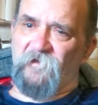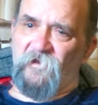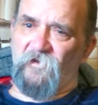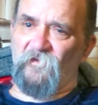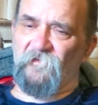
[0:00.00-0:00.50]

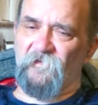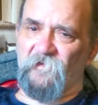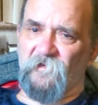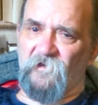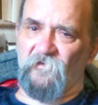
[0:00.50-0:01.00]

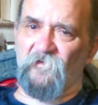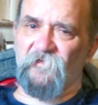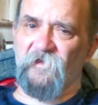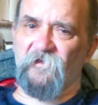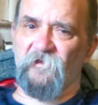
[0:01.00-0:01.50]

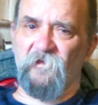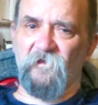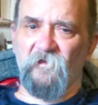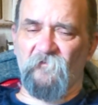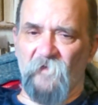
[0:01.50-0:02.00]
clothing
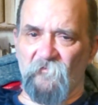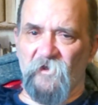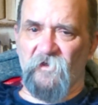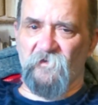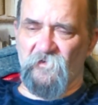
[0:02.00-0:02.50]

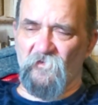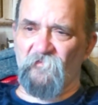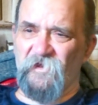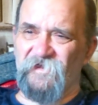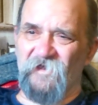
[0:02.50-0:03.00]
fabric
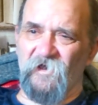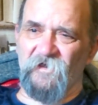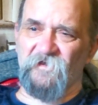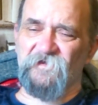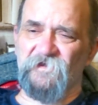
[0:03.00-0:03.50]
could be dyed a